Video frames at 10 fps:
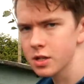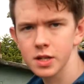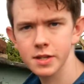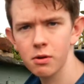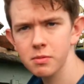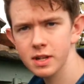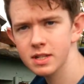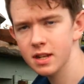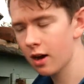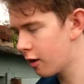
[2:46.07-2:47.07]
So what I'm going to
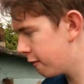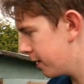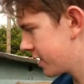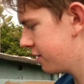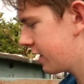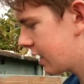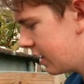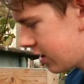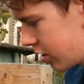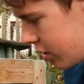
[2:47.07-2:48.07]
start off by doing
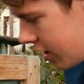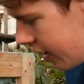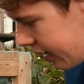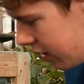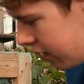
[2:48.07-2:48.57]
is just cutting